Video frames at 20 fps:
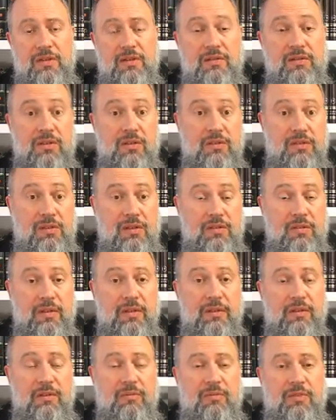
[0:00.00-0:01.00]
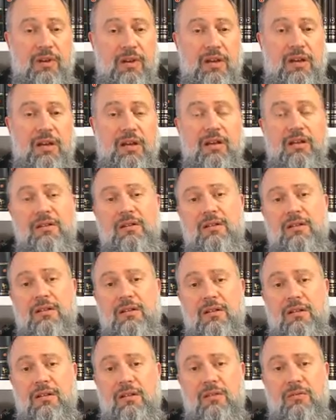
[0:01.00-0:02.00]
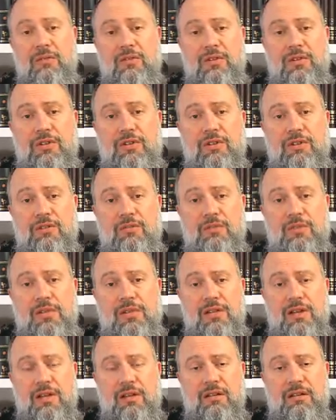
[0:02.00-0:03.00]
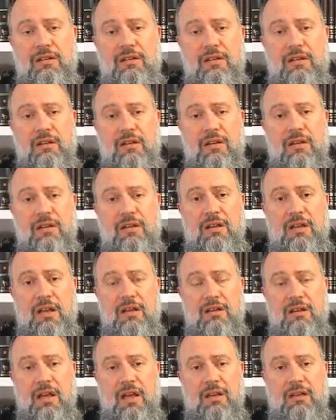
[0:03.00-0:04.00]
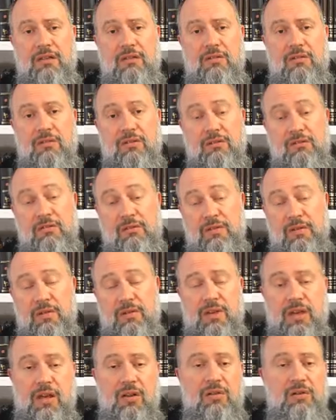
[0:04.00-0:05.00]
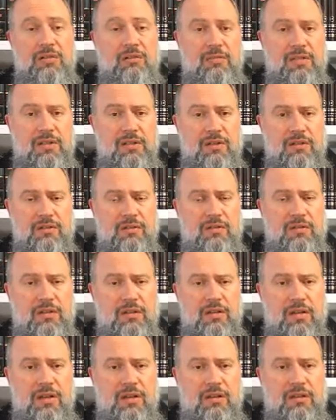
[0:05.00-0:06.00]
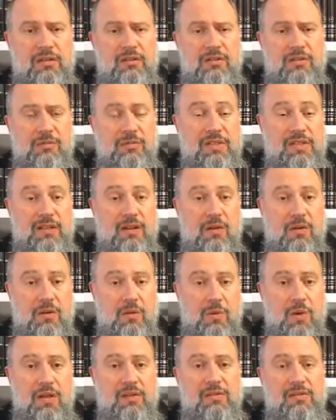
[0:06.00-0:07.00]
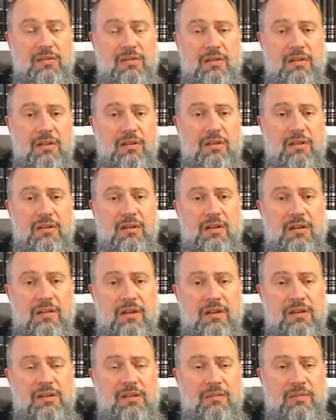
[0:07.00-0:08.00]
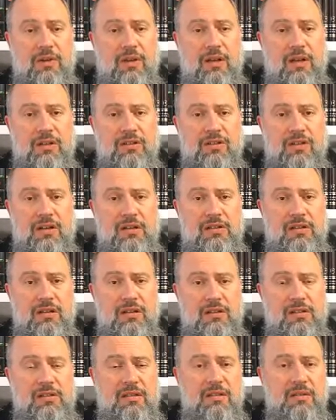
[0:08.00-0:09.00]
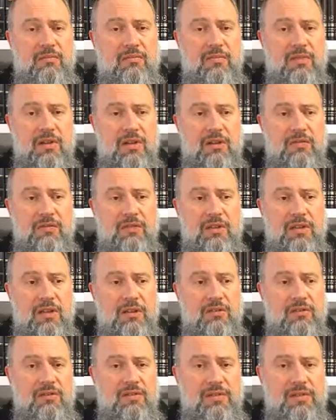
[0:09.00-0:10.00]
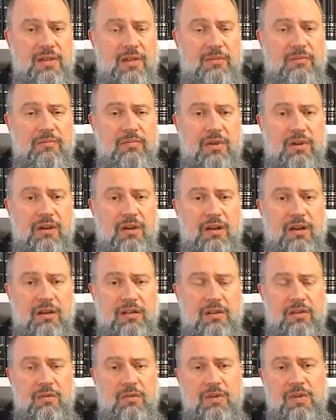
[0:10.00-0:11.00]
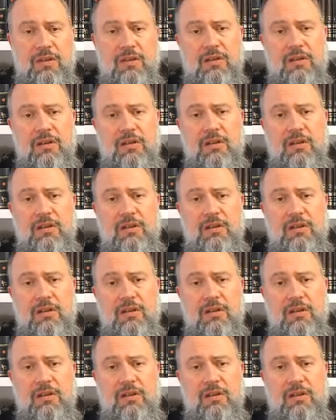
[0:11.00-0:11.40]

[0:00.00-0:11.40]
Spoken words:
There's also a third bracha which should be said at night, or although it can also be said during the day, it should be said only once, and that is the bracha She'asa Nisim La'avotenu, the same bracha that we